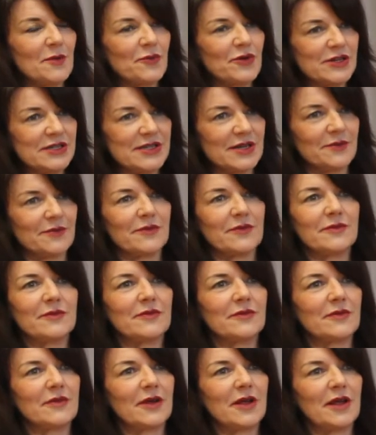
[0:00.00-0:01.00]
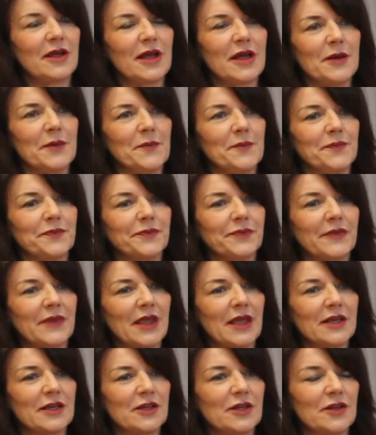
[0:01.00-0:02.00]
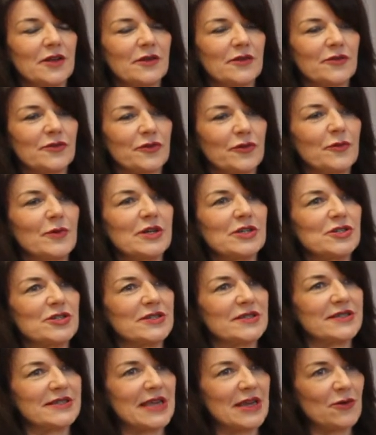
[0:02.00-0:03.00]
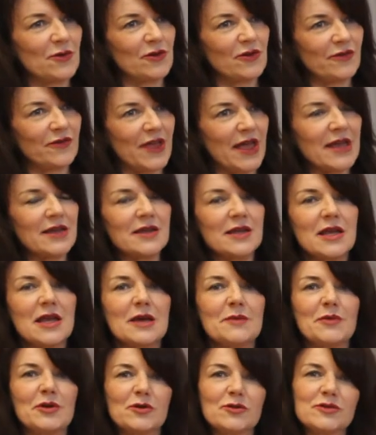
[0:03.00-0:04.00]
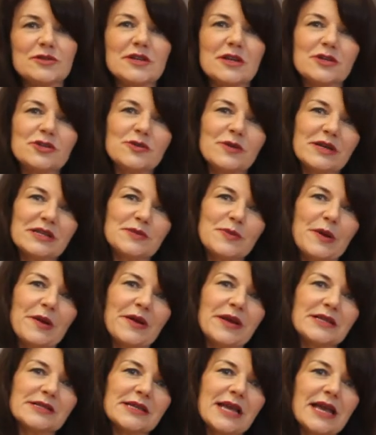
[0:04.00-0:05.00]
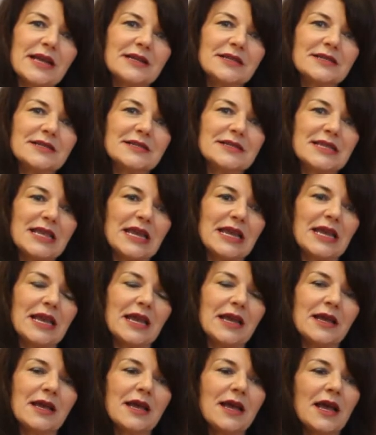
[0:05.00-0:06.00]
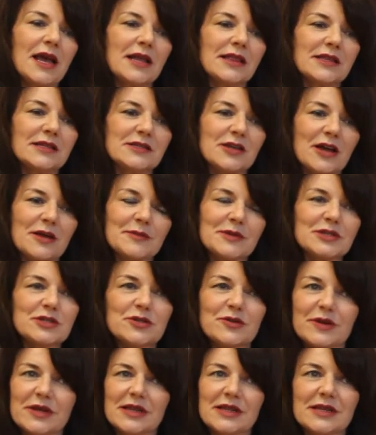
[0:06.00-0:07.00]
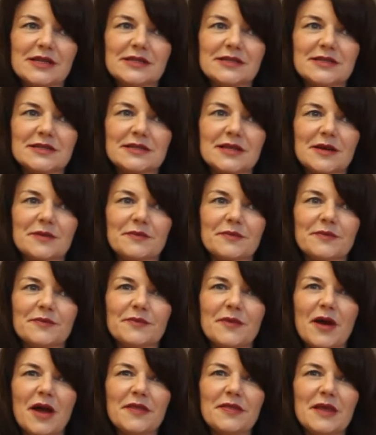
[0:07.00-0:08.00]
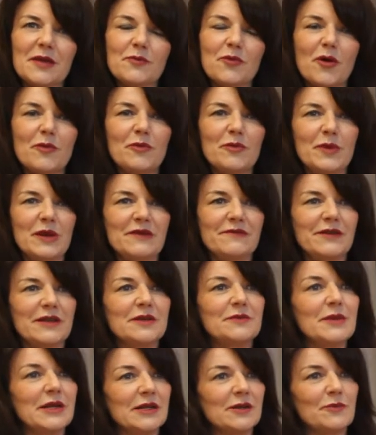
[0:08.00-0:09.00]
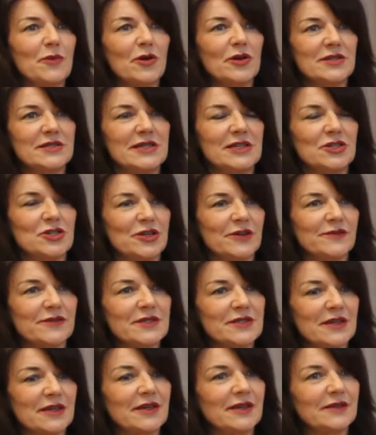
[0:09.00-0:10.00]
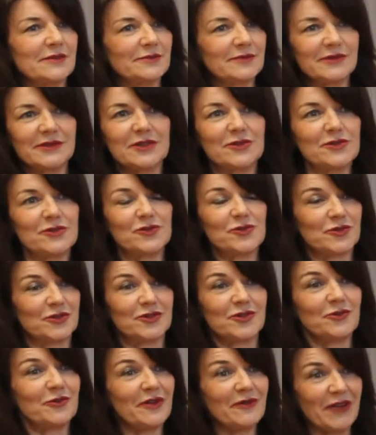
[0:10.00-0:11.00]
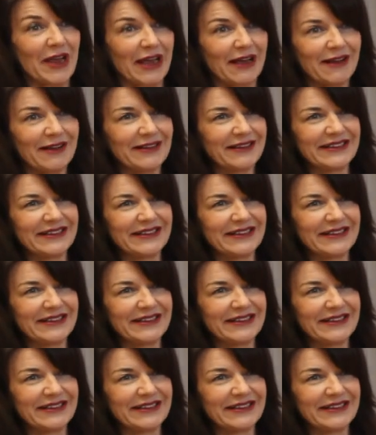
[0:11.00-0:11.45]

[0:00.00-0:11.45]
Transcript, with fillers: prism um, through which to see all of that, but also to experience Canada's thinking at the time it's doing these, um, I think, probably fundamental policy shifts. That's terrific.